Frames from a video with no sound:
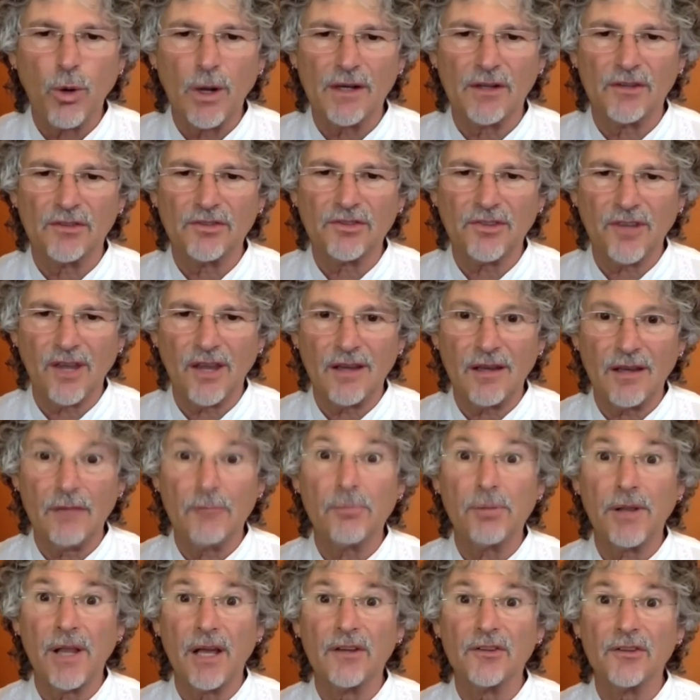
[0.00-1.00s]
what is
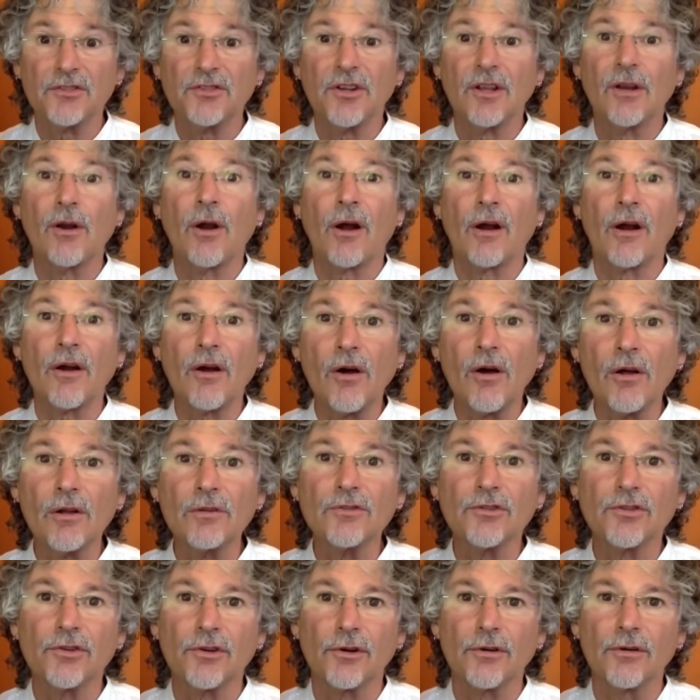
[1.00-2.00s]
taking place in our
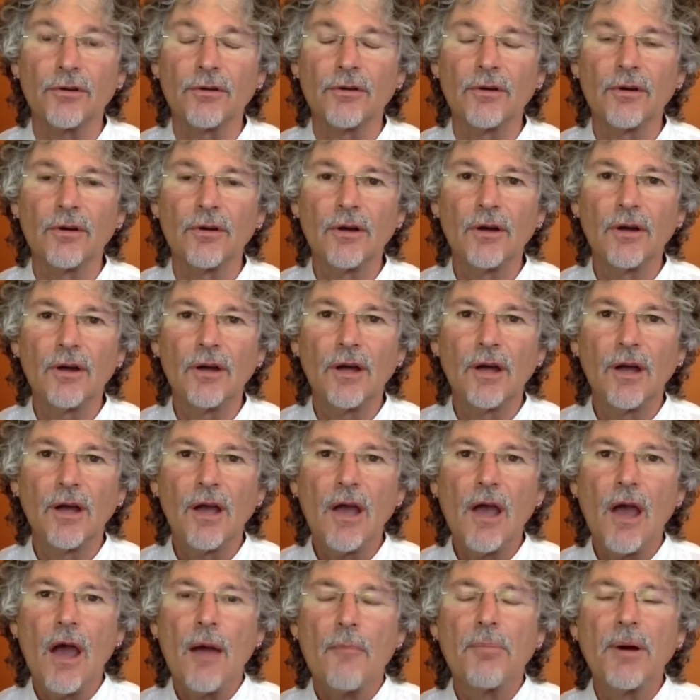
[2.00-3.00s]
culture,
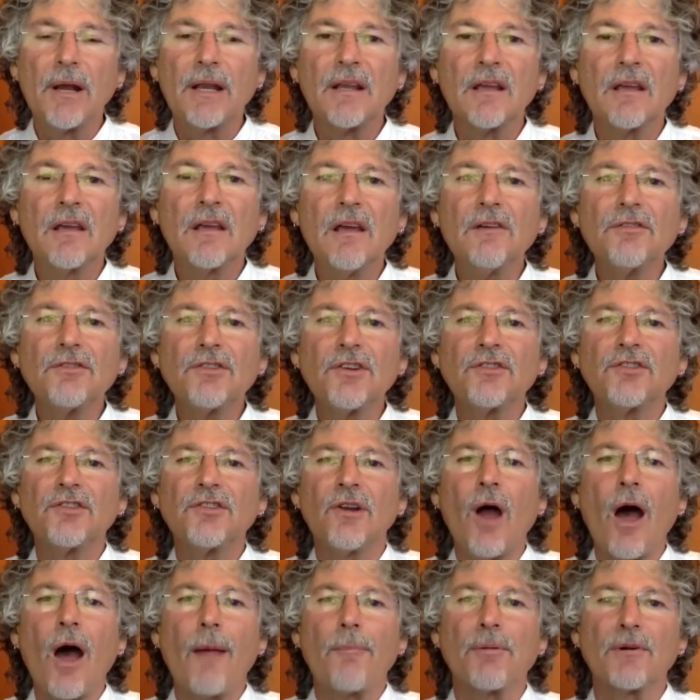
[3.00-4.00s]
but it gives us
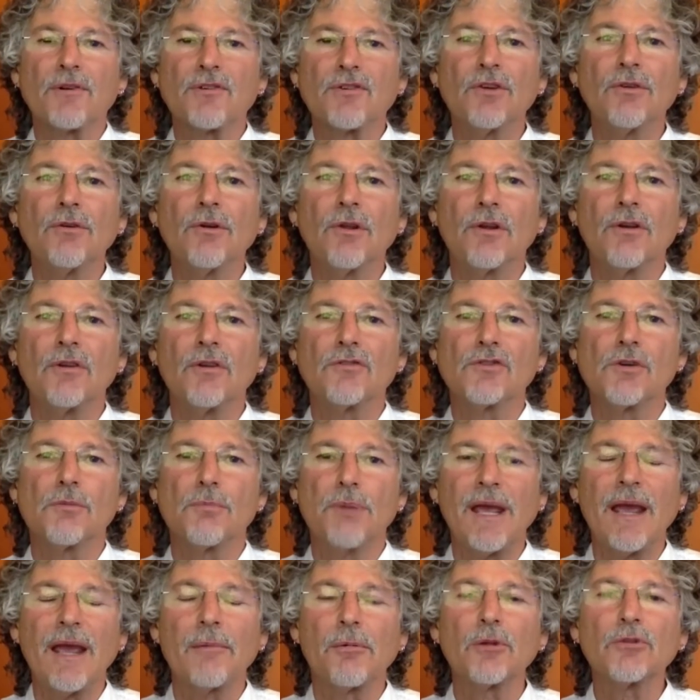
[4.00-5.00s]
an opportunity to
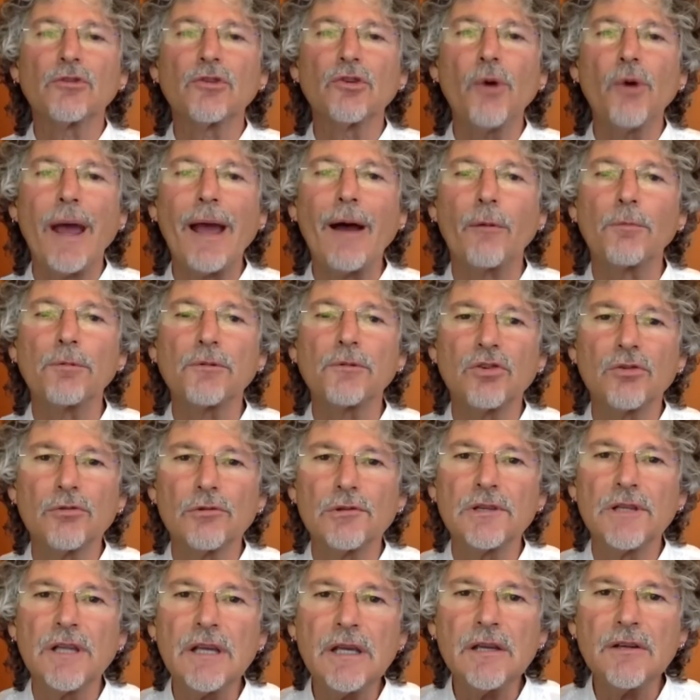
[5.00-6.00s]
be able to help to
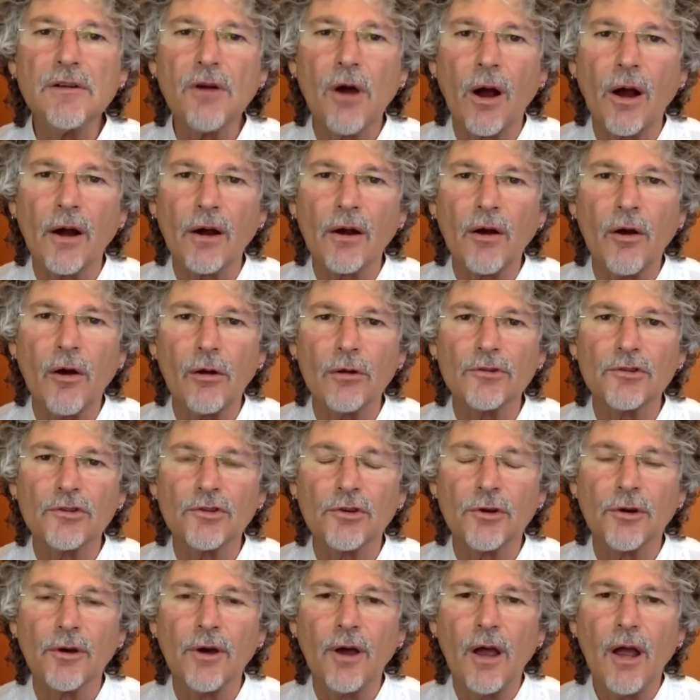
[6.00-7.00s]
lead our
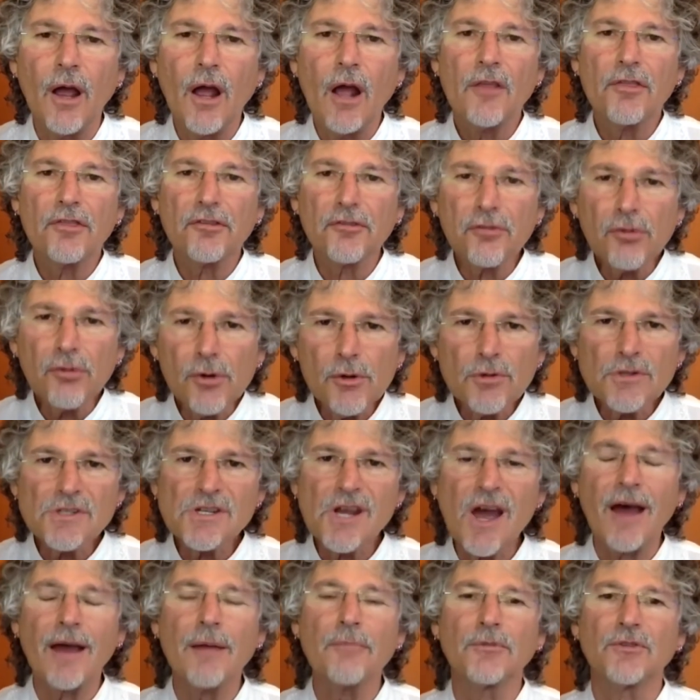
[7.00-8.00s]
culture through
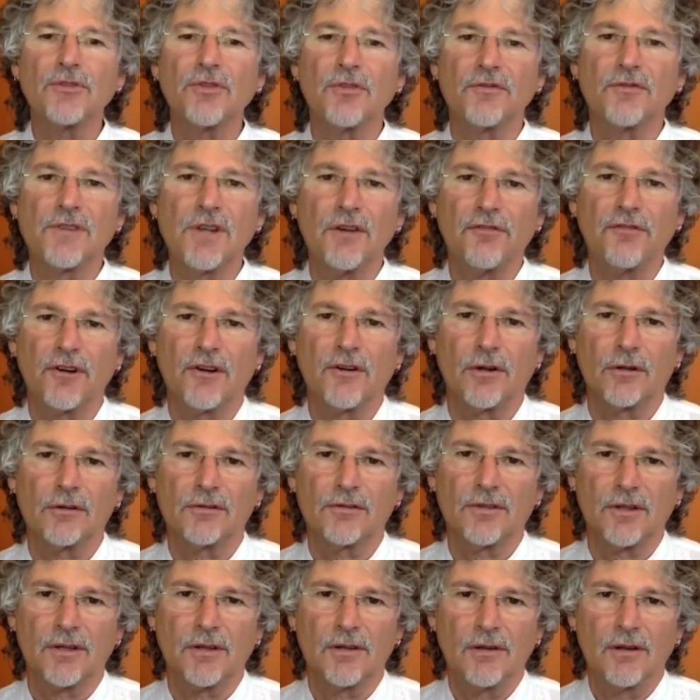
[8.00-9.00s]
times of
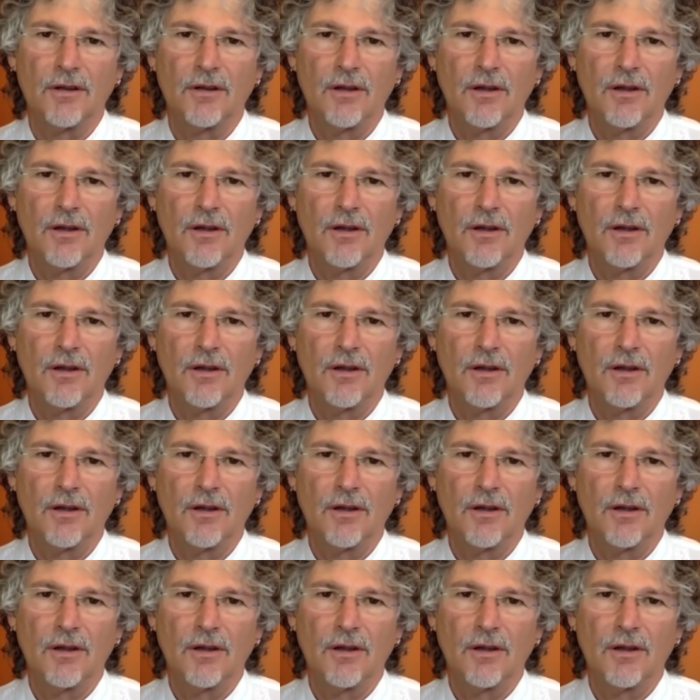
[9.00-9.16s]
difficulty.